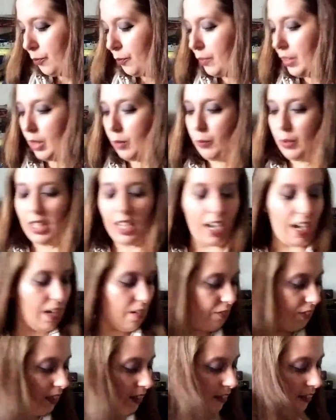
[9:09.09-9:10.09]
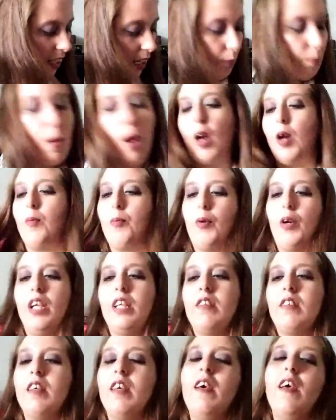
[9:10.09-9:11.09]
then we have the same art
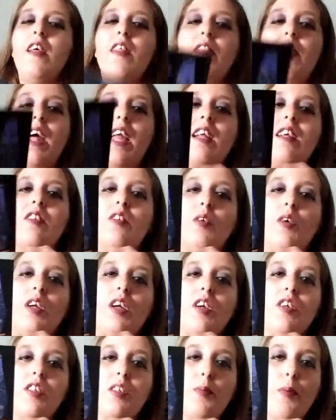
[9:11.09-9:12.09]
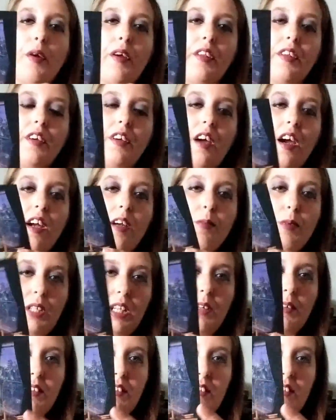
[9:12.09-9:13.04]
print that is on our spoiler card, but now